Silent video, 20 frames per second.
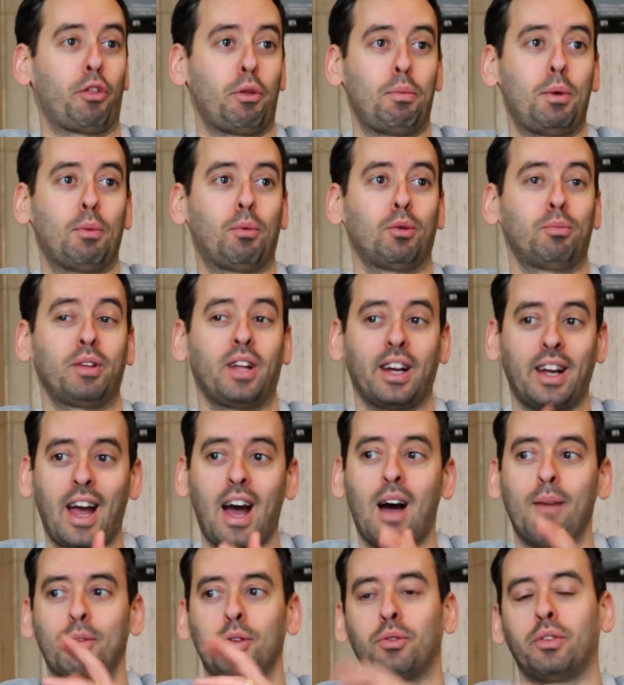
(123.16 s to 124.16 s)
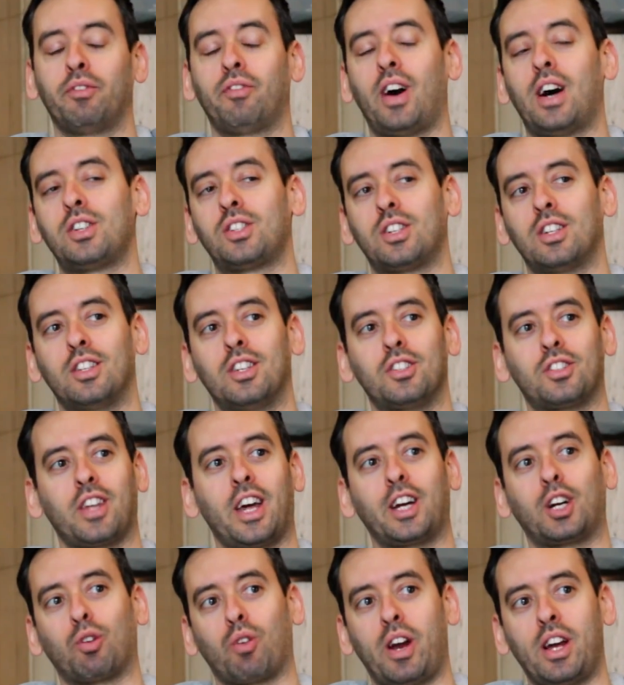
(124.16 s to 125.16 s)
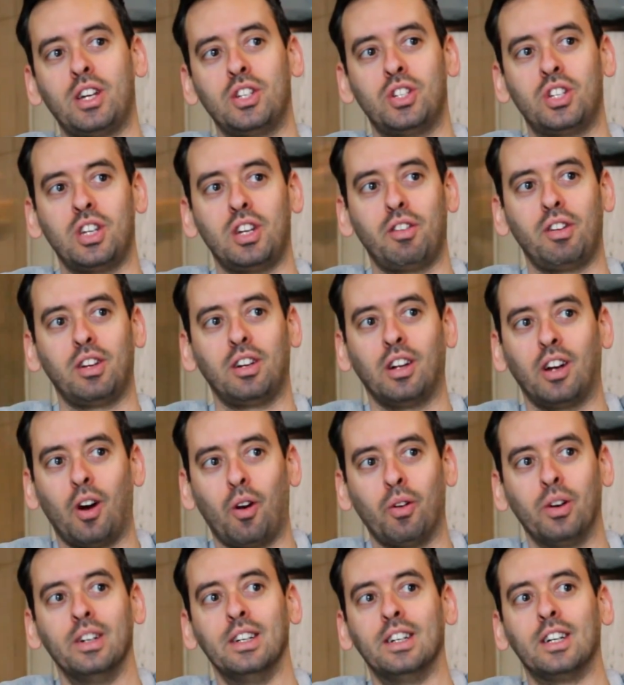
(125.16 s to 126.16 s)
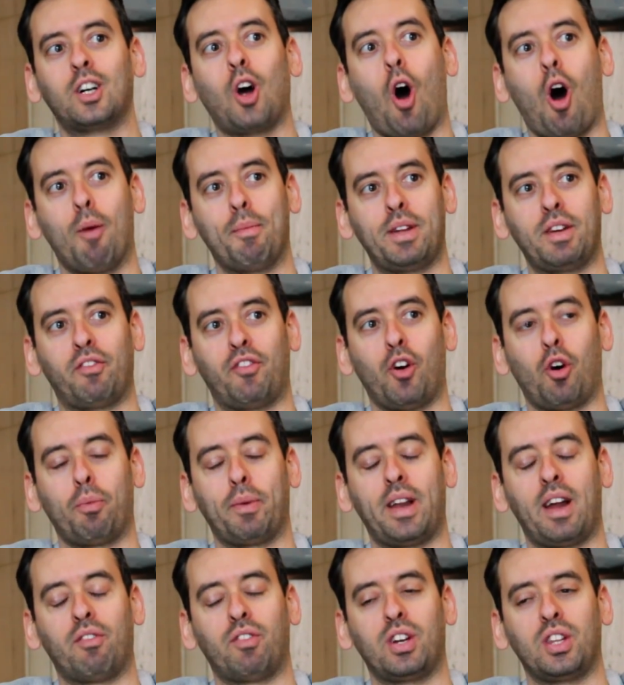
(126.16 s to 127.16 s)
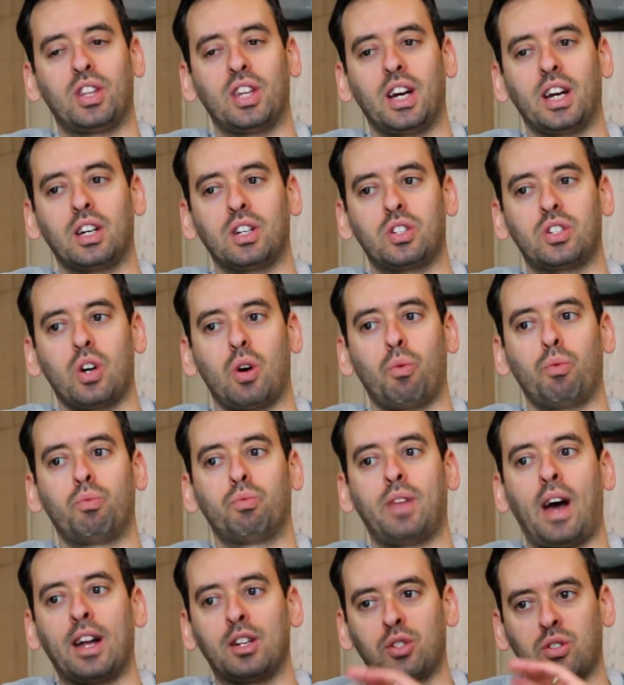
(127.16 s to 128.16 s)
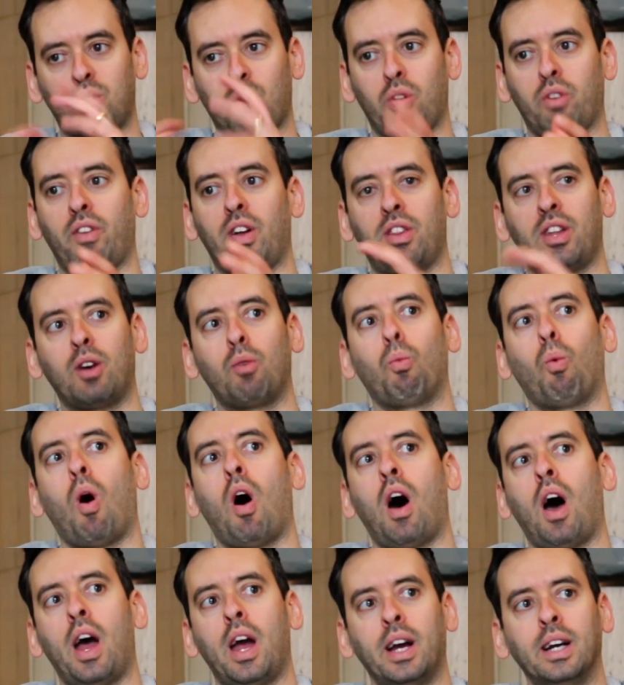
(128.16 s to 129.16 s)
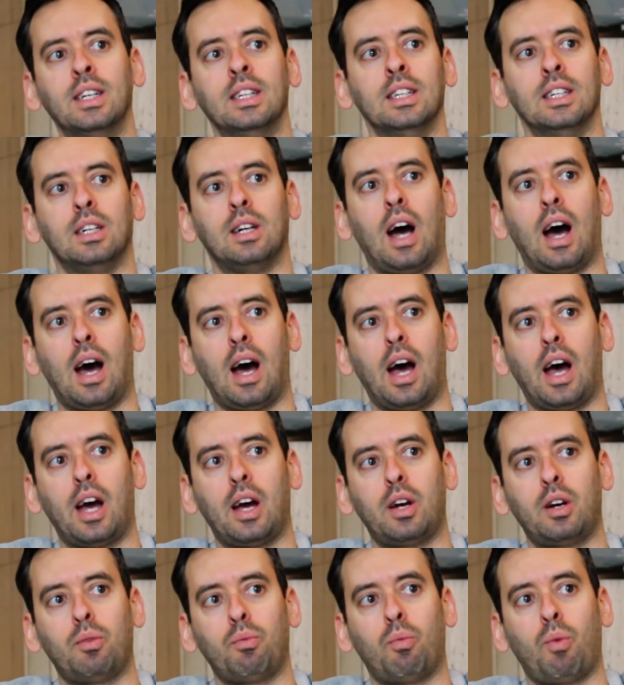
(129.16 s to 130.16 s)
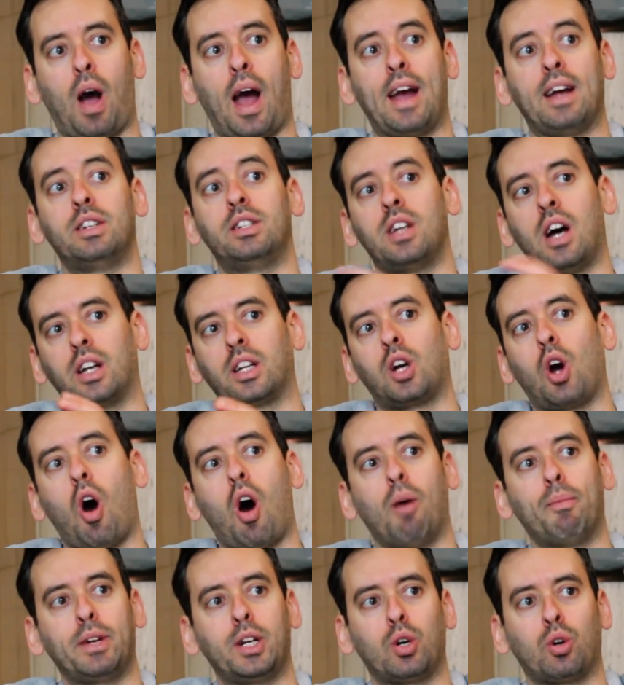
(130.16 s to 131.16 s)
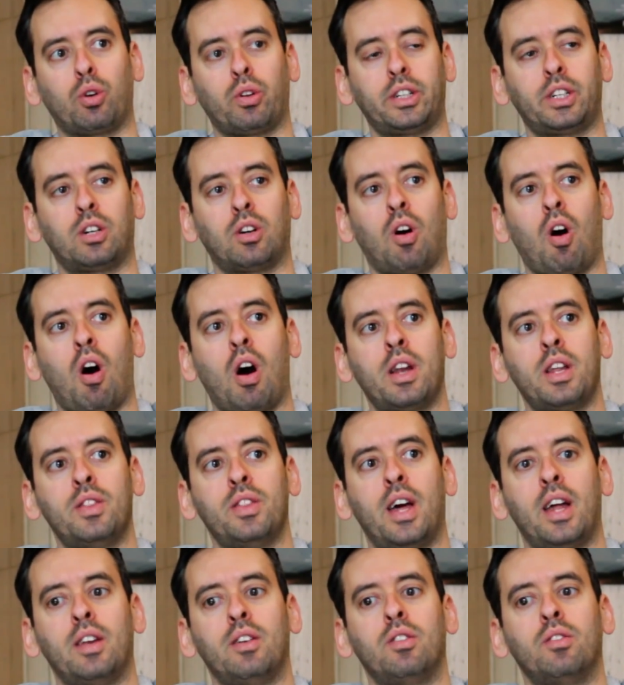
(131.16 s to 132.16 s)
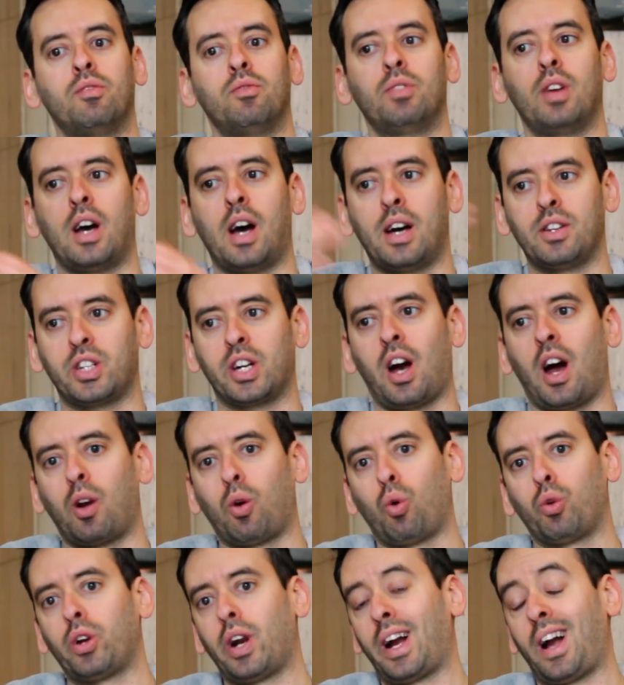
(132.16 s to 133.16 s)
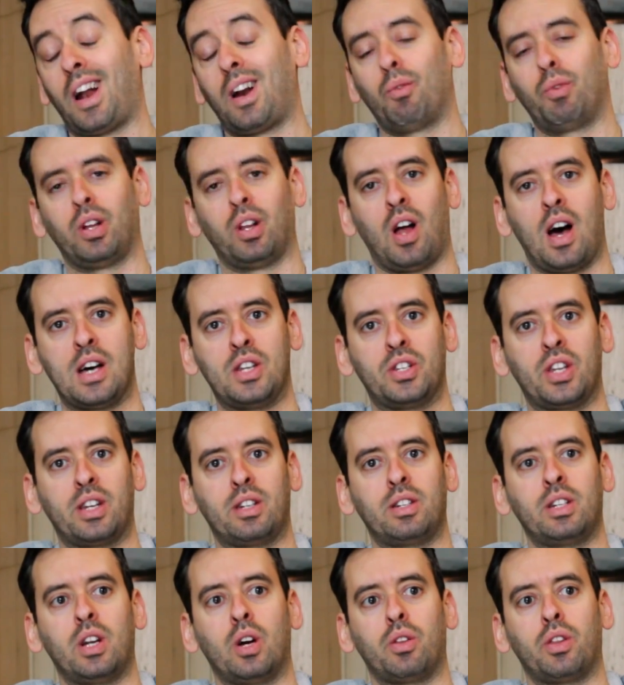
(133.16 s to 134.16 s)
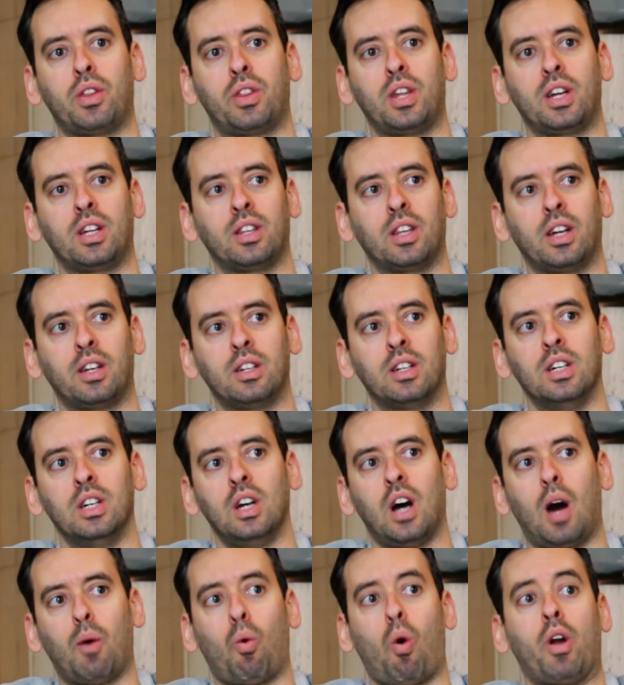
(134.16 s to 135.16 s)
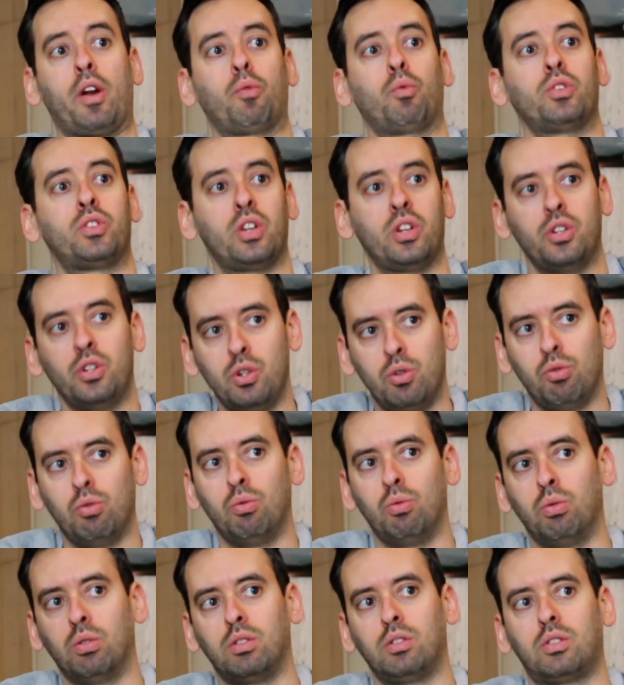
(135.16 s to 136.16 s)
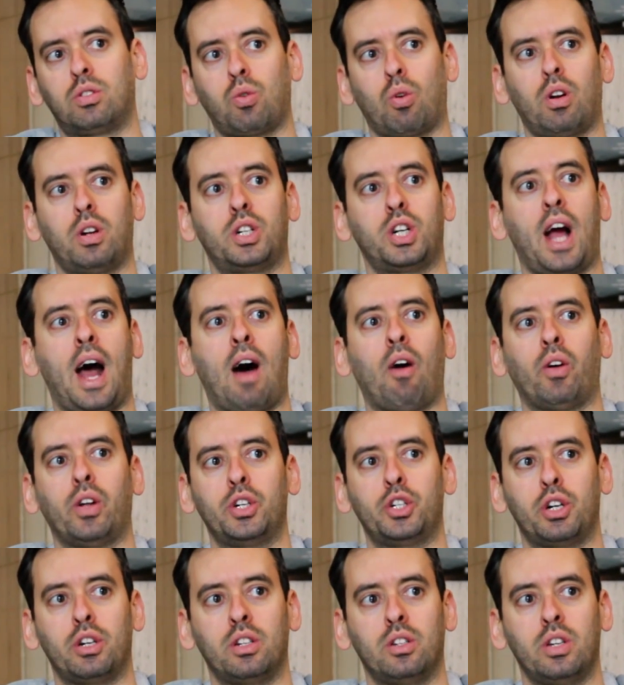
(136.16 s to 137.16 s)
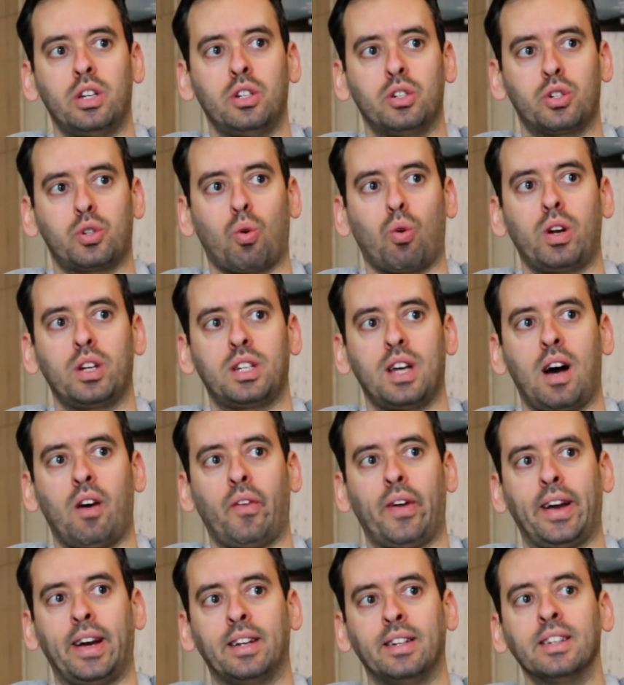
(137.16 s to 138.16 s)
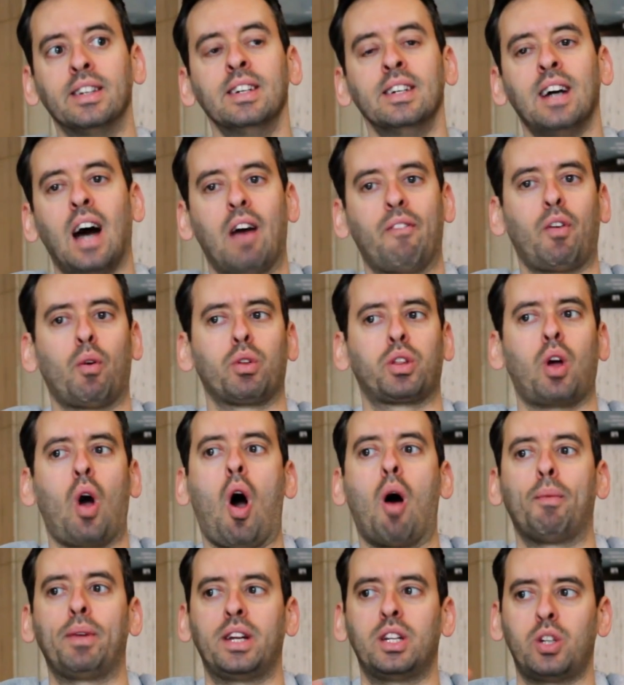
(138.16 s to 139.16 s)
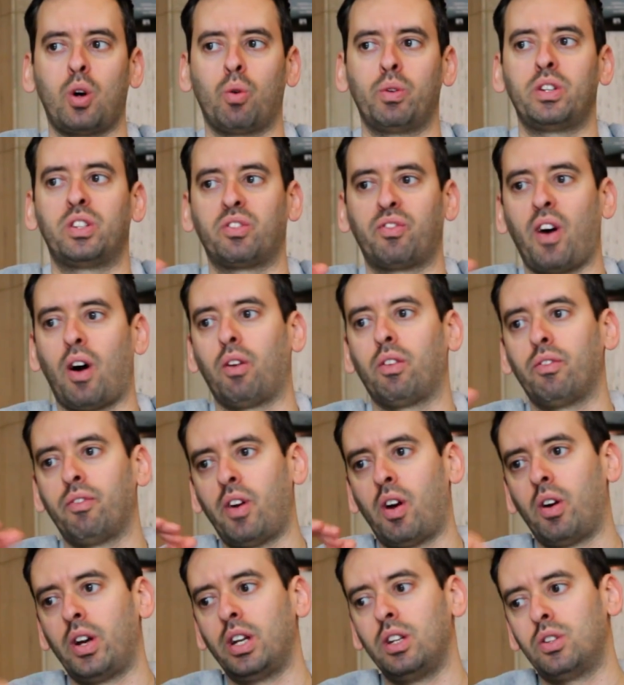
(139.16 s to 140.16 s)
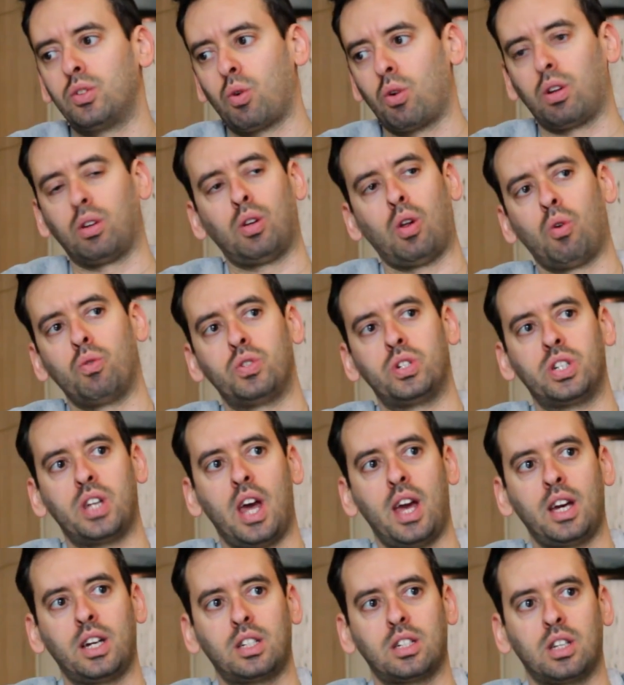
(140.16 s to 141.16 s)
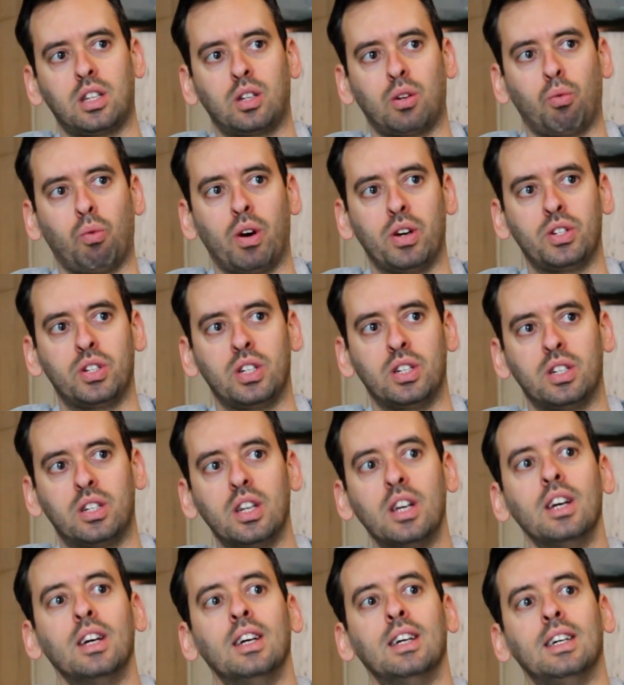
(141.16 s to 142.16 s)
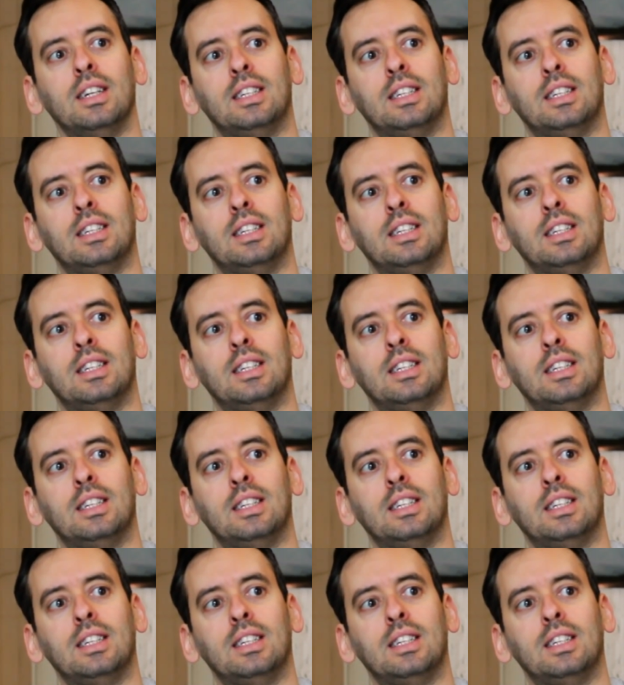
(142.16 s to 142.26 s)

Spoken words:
wealthy people would be like, yeah, I'm going to invest in this like crazy, comedy film and everything. So that's sort of, I think, why I had done comedy earlier on. And then as I got older, I kind of realized that the thing that I wanted was a new sort of challenge in storytelling. And I felt with comedy, it always felt very sort of low stakes, that there wasn't,